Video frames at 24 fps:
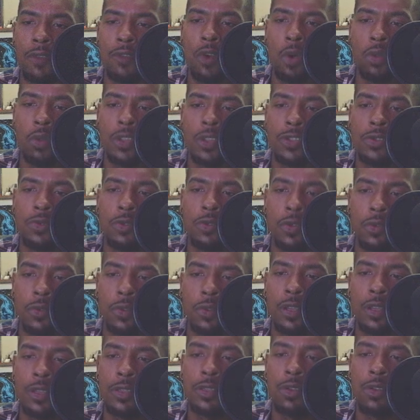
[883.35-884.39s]
only to do
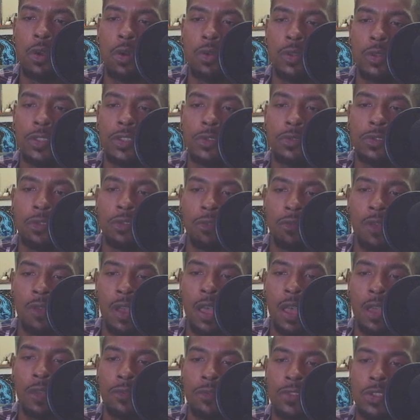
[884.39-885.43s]
this, only to survive.